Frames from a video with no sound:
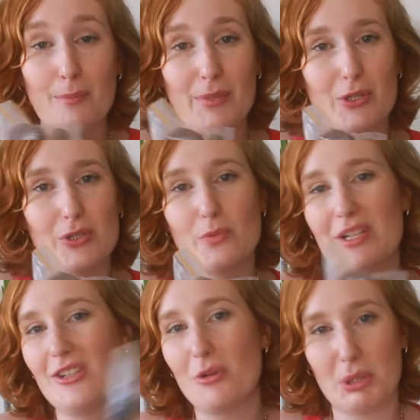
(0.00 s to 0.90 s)
because
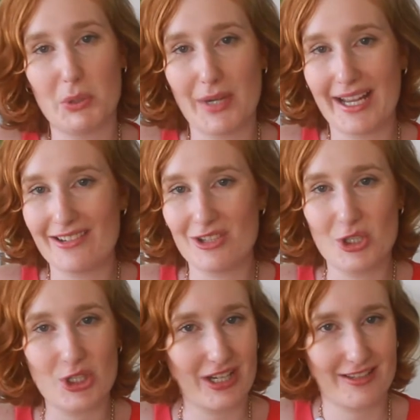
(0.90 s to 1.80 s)
when you go away, you
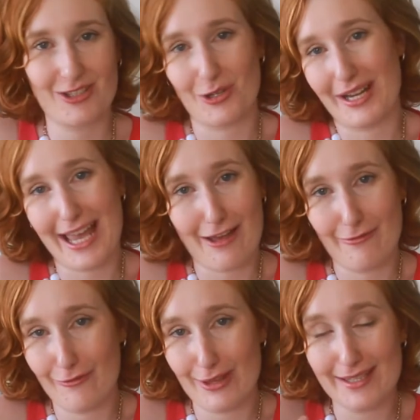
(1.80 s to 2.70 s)
just don't
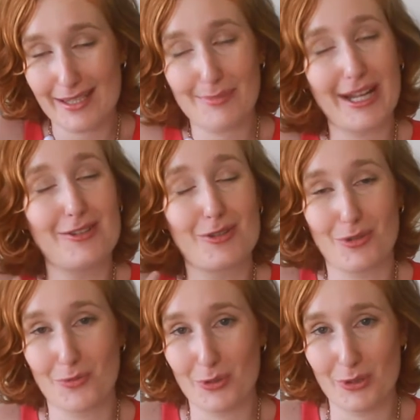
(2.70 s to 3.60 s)
have the space or
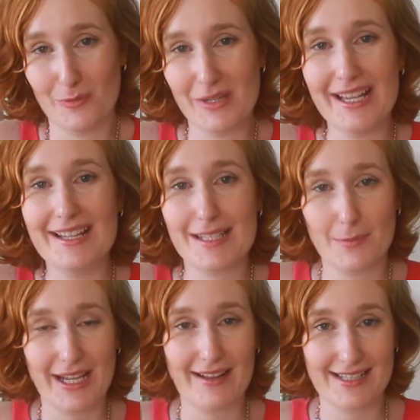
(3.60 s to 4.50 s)
the room to
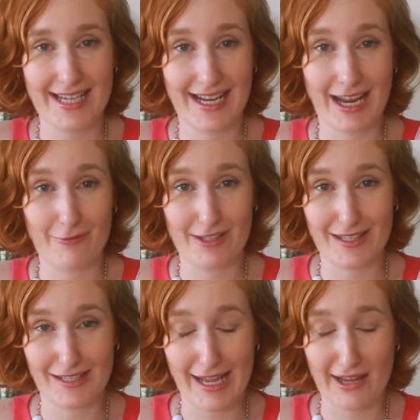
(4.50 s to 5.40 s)
be able to take
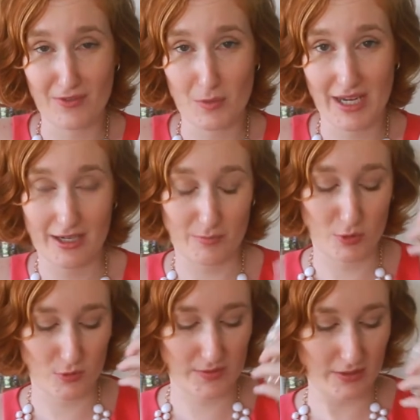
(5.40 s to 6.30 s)
everything out of your makeup
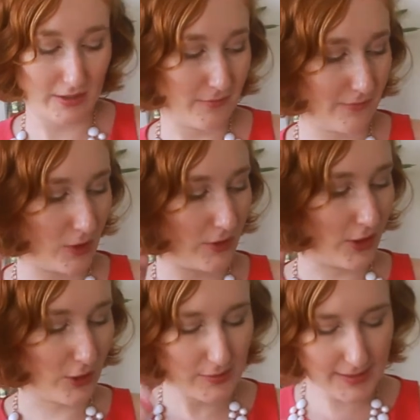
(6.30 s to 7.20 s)
drawer. So I've got
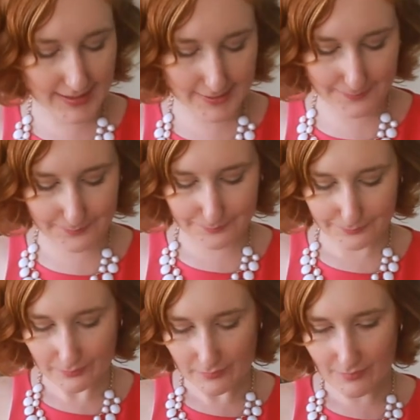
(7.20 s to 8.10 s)
those.
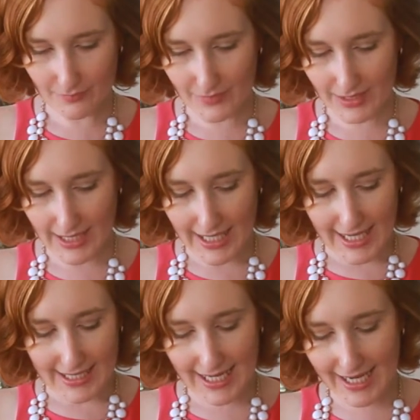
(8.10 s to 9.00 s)

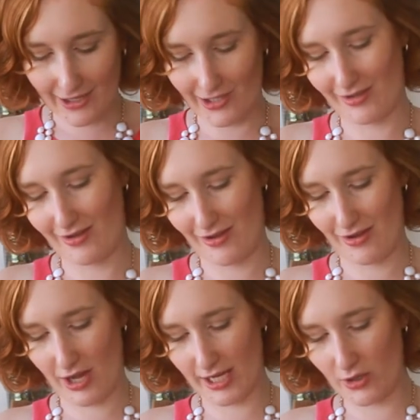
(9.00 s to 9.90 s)
Now,
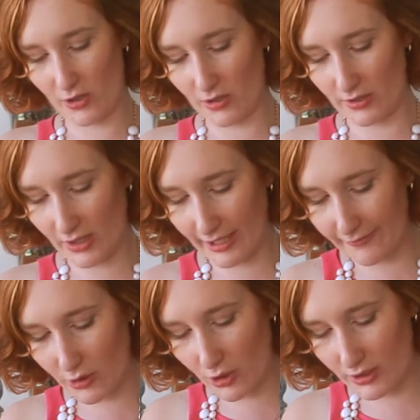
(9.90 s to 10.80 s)
I've
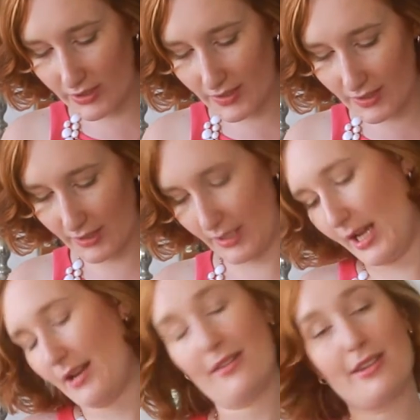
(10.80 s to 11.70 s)
got
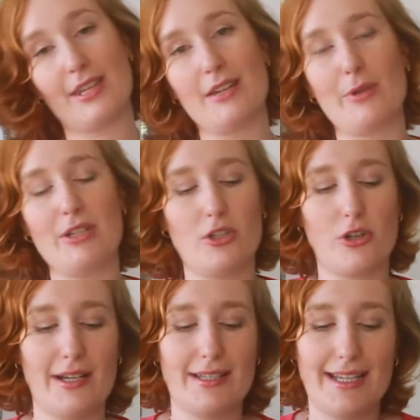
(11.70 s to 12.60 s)
Another thing when you're
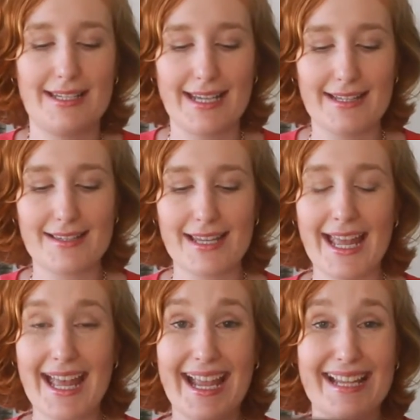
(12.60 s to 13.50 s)
trying to condense
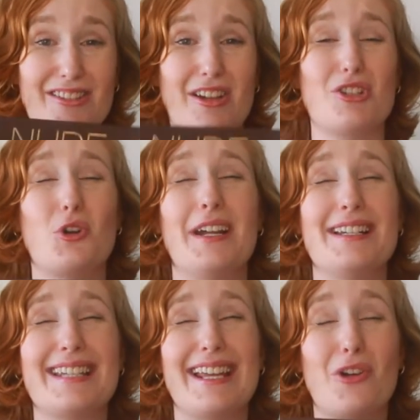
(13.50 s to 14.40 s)
is I try
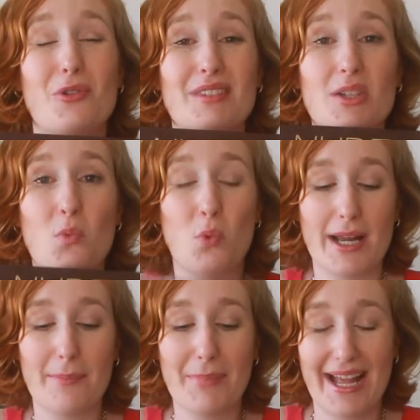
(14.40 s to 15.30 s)
and take only
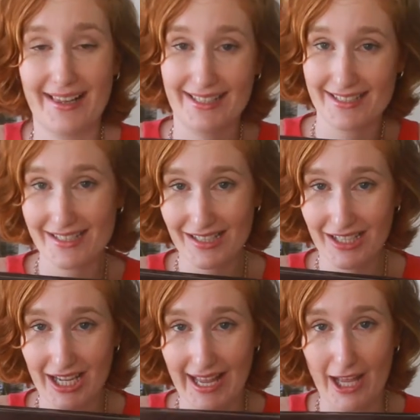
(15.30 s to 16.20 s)
one palette
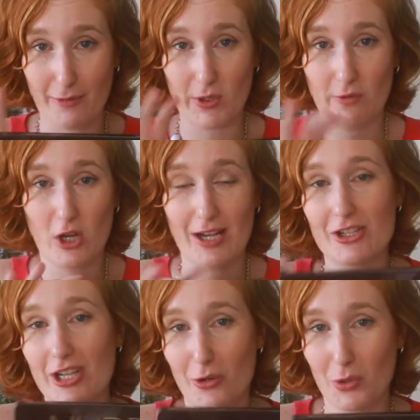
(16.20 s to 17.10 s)
of
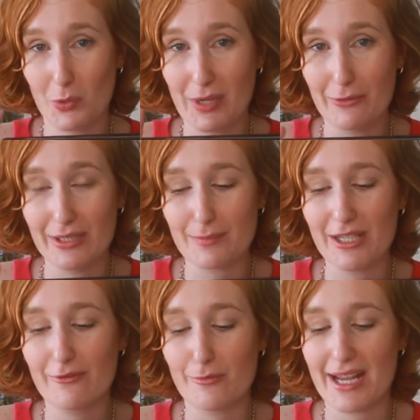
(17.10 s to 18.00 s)
eyeshadow away with
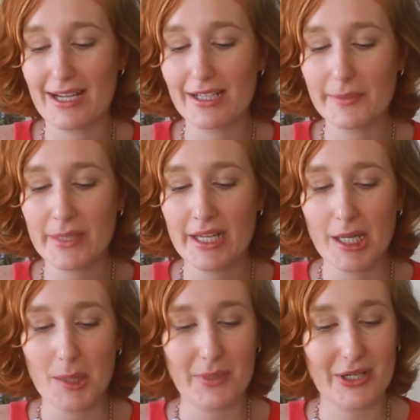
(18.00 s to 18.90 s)
me for makeup,
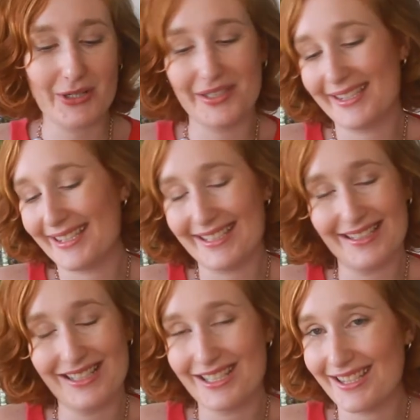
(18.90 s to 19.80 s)
because
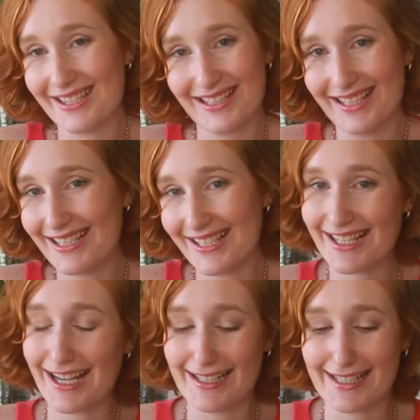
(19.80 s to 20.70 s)
you just
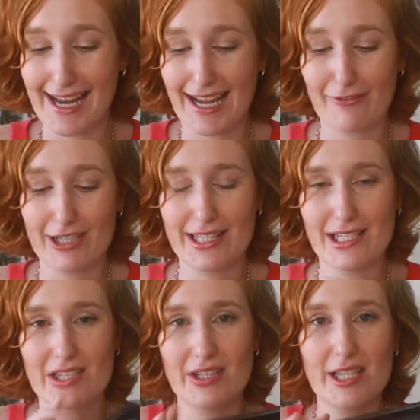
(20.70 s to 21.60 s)
can't take
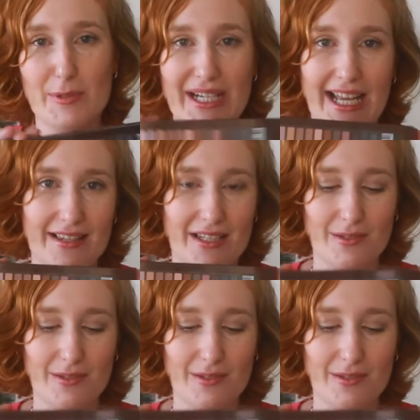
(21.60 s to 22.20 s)
everything. So this one has